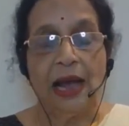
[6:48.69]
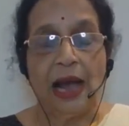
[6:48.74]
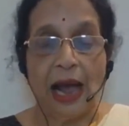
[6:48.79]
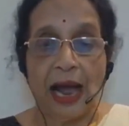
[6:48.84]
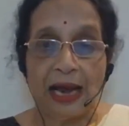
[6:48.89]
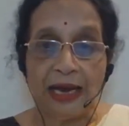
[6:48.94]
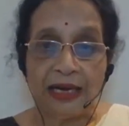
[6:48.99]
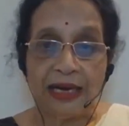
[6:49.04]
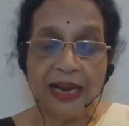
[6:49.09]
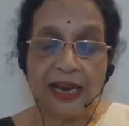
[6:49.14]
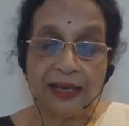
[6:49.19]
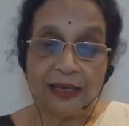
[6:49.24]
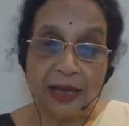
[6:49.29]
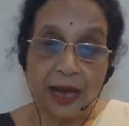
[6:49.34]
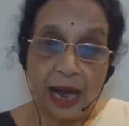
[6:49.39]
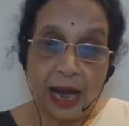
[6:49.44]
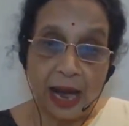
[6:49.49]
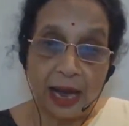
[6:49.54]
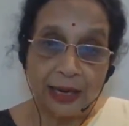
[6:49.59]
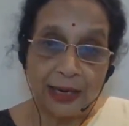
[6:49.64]
I take
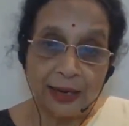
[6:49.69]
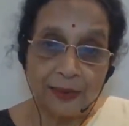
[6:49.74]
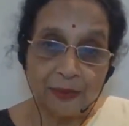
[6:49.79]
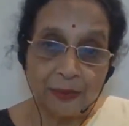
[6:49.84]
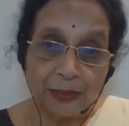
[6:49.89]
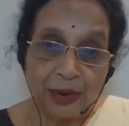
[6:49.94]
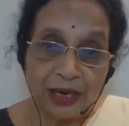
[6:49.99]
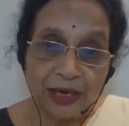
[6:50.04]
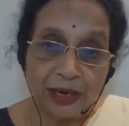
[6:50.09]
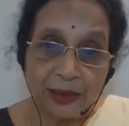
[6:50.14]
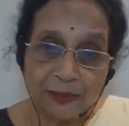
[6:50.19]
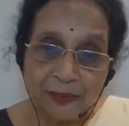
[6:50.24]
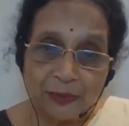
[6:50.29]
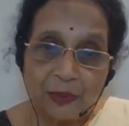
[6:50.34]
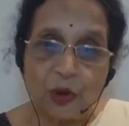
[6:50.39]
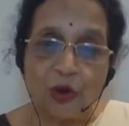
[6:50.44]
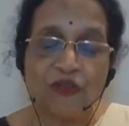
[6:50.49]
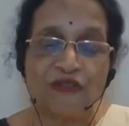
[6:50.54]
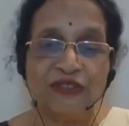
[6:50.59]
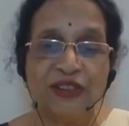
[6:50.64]
the
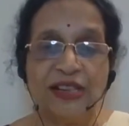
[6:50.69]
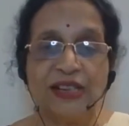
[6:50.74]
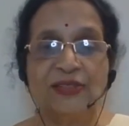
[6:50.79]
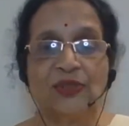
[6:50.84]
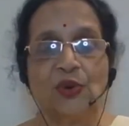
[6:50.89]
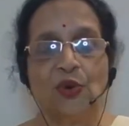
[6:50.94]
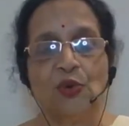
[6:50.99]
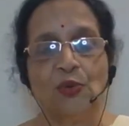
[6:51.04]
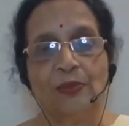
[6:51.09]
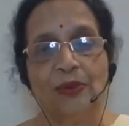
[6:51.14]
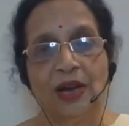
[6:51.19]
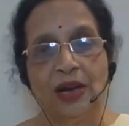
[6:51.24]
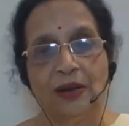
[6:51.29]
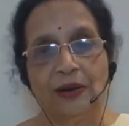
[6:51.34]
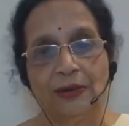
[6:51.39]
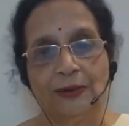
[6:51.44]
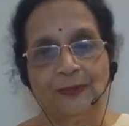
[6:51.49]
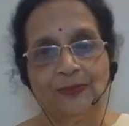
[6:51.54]
alambanam of this Omkara.